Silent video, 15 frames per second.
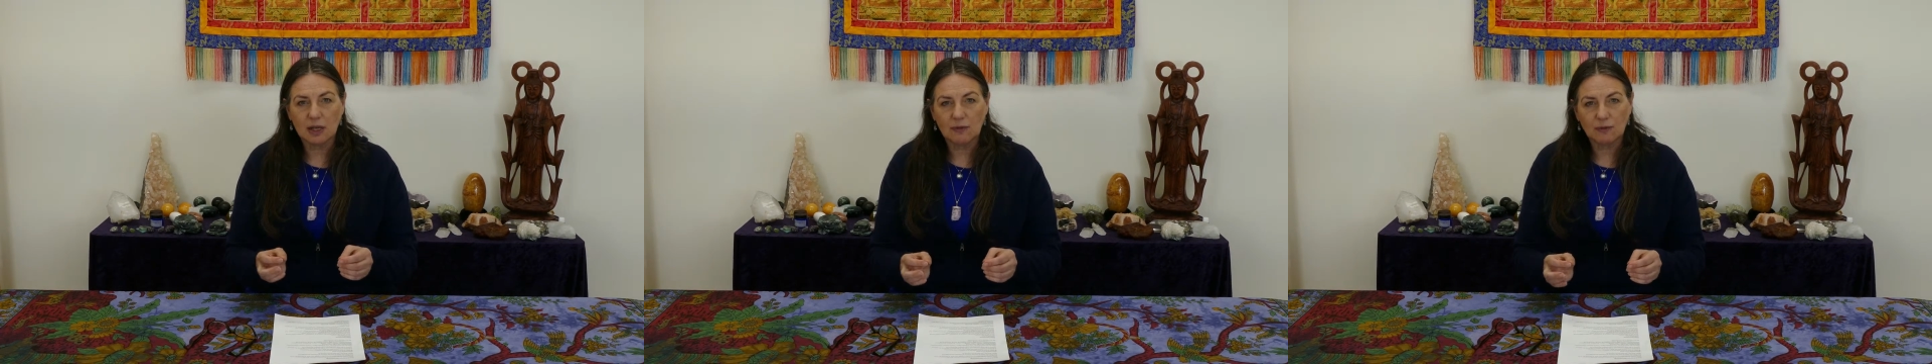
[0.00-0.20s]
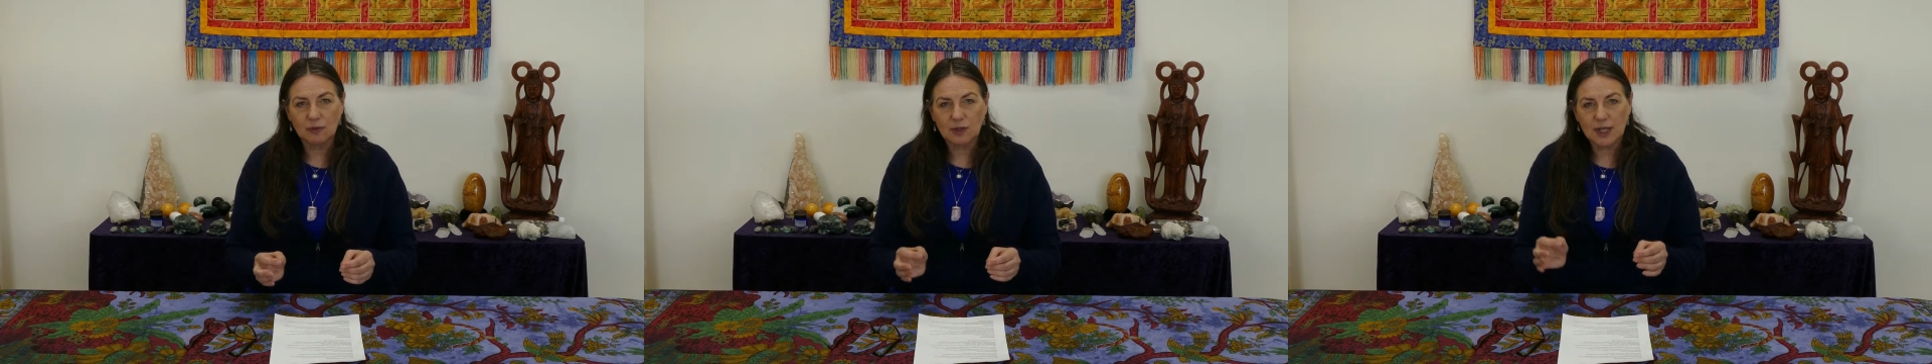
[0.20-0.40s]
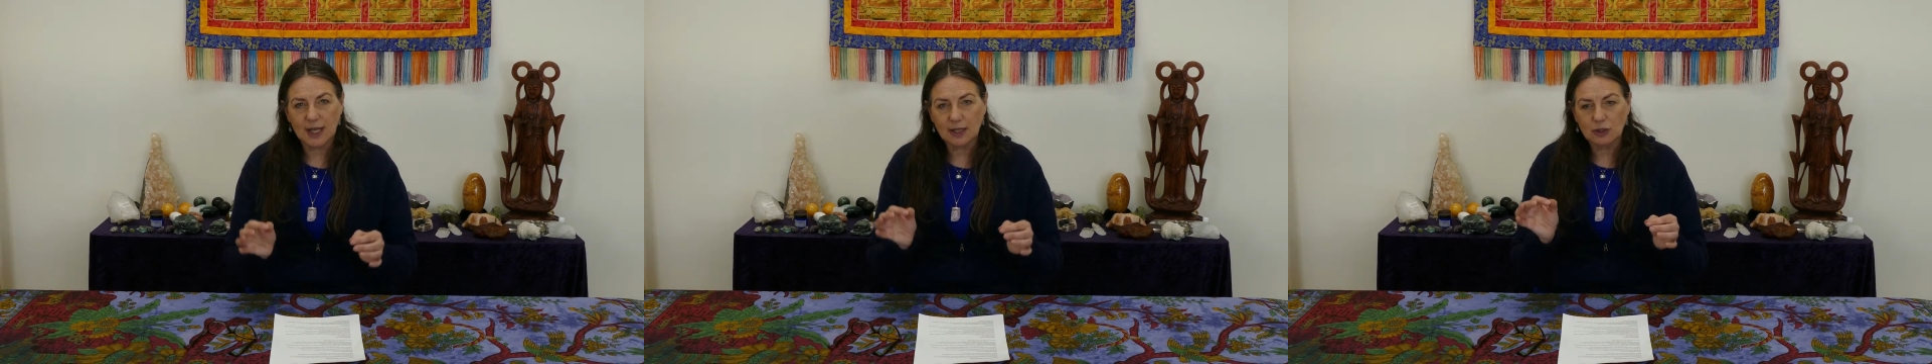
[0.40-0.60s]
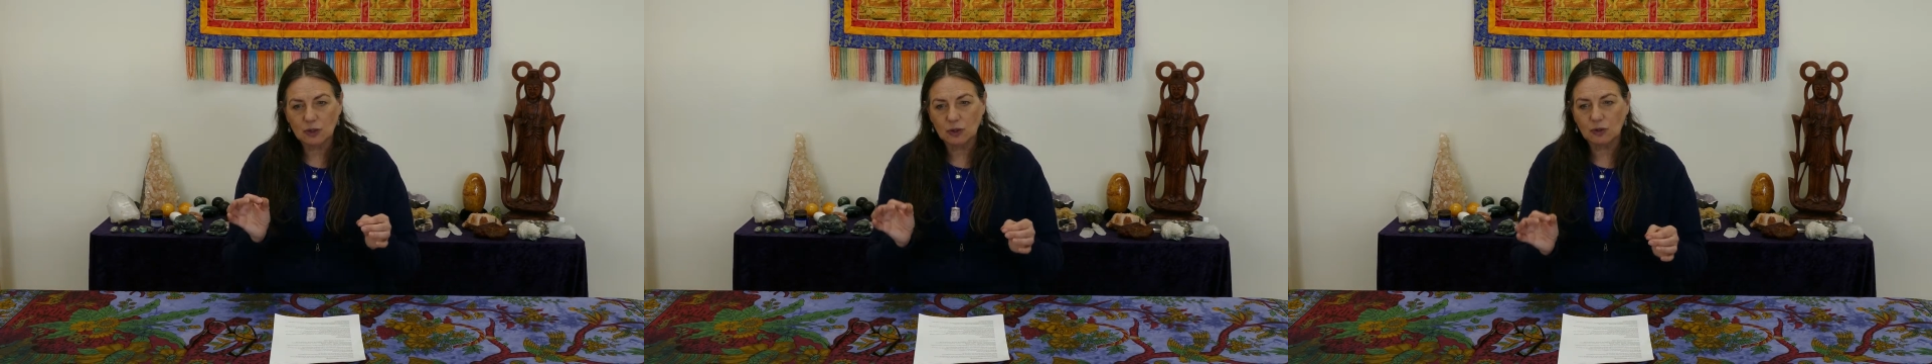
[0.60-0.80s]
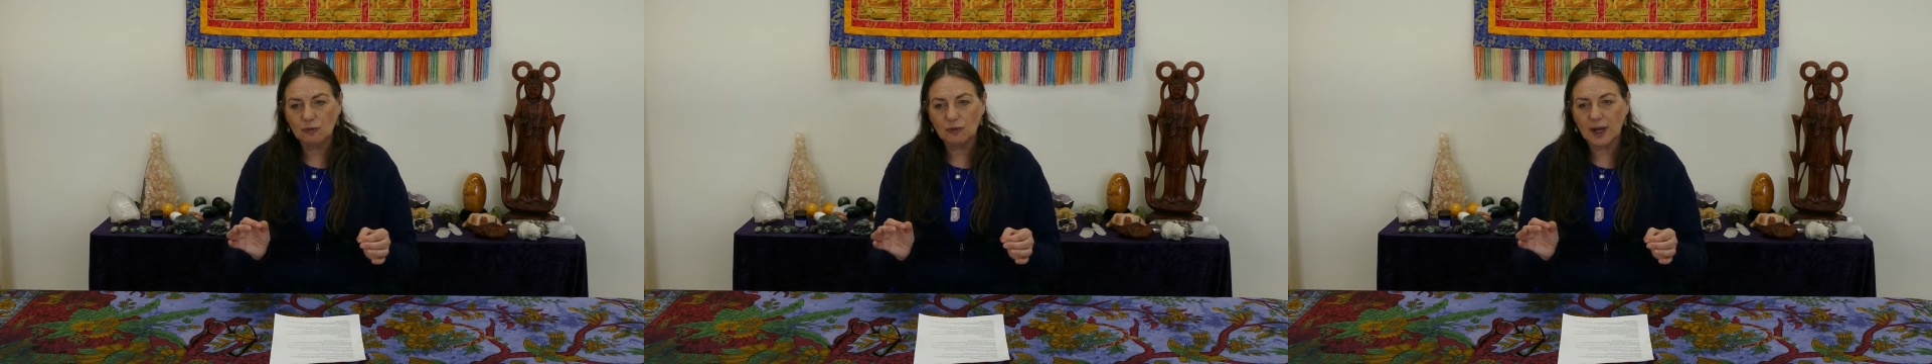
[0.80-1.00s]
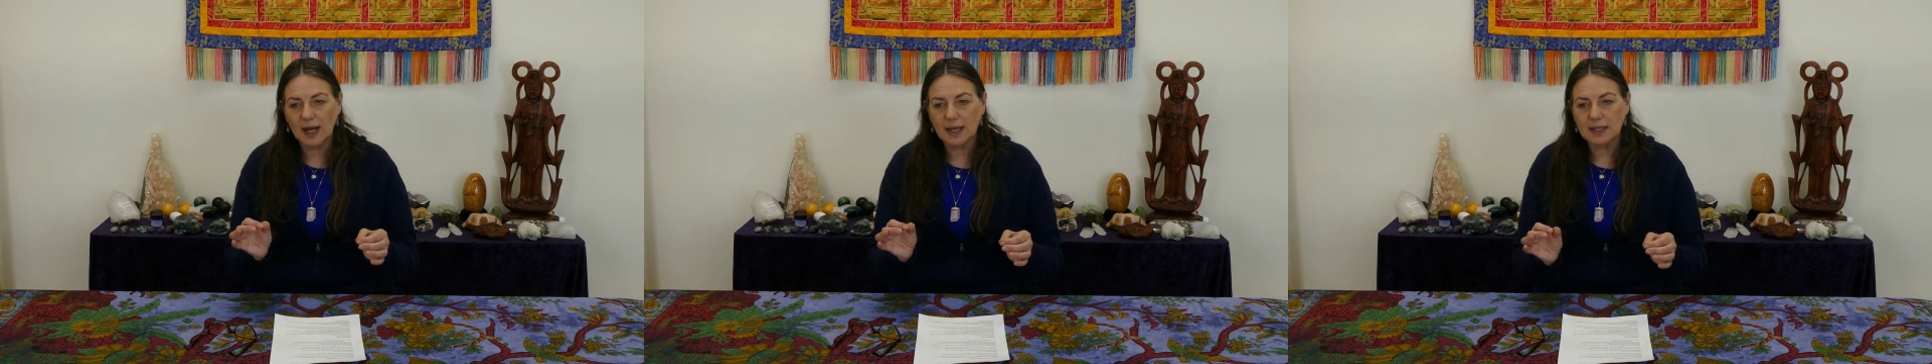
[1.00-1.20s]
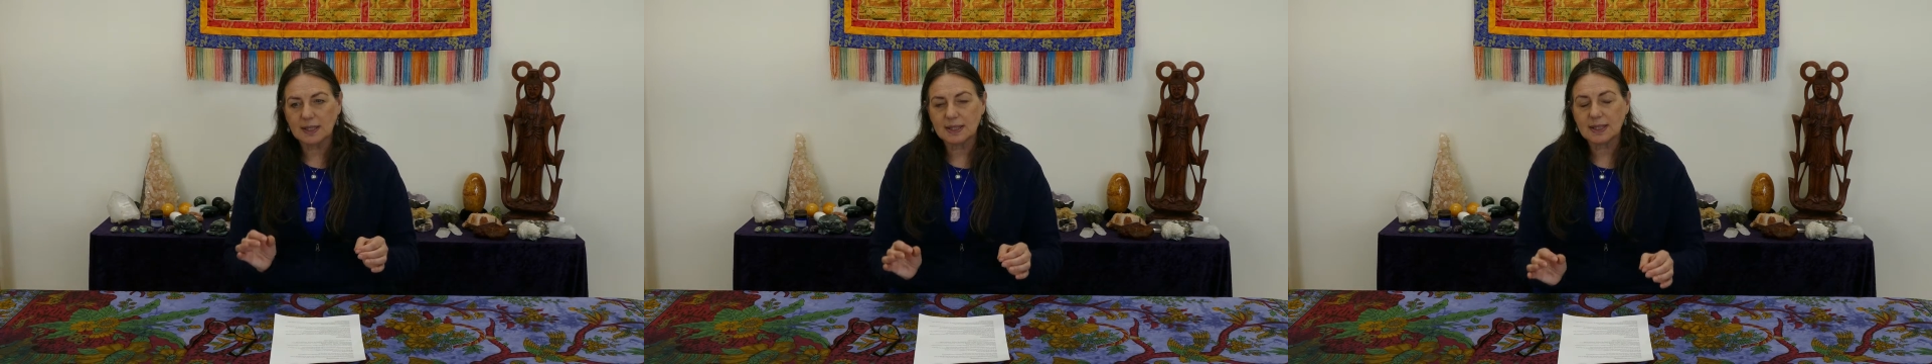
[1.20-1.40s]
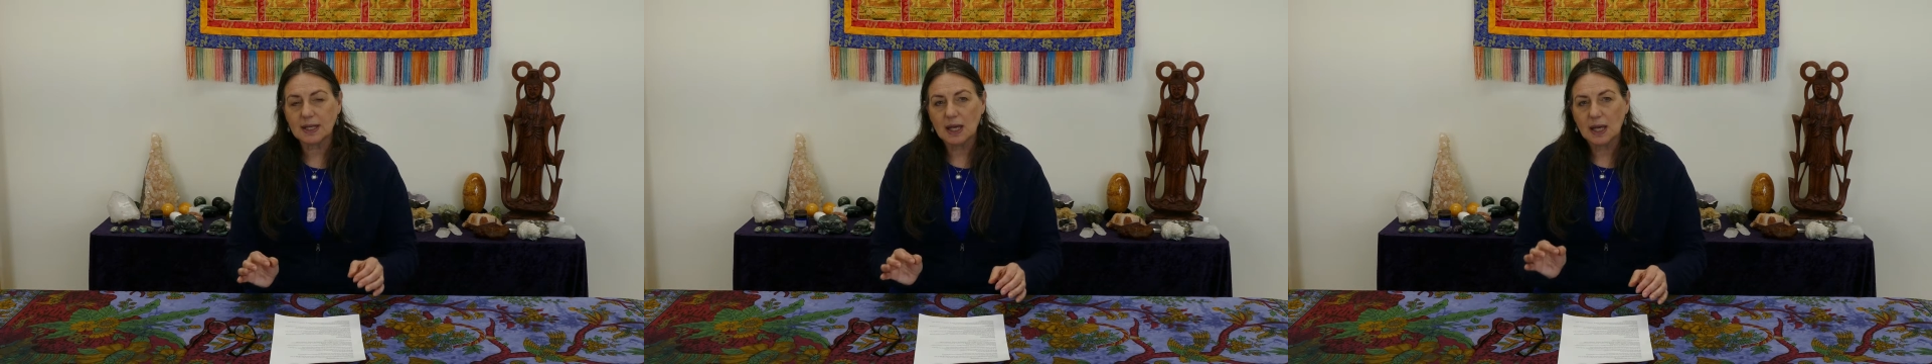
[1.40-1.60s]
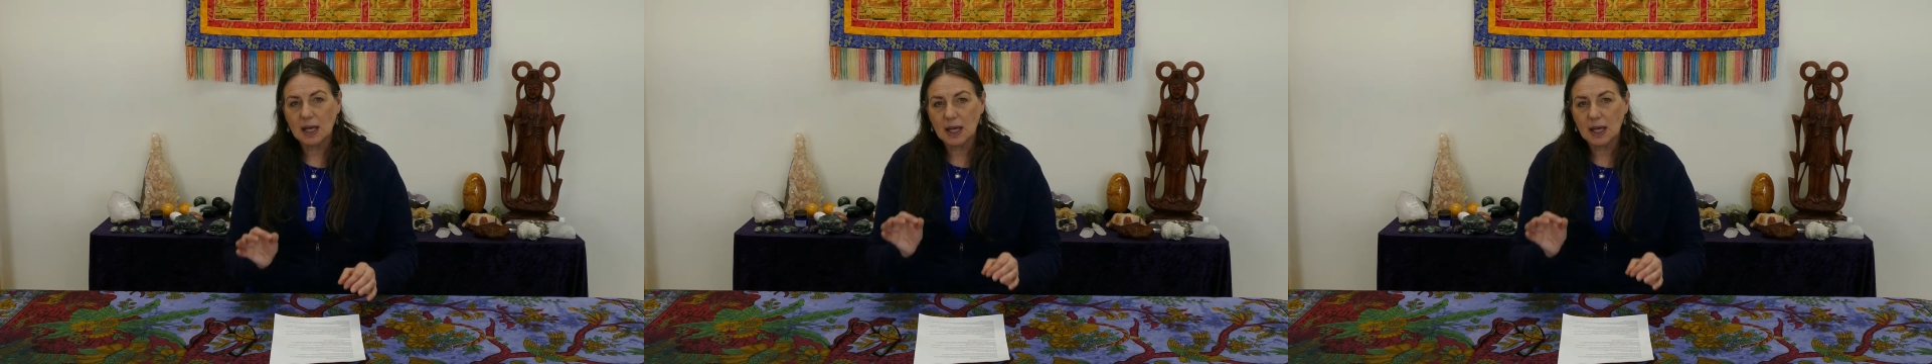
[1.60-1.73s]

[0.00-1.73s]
If you take two violins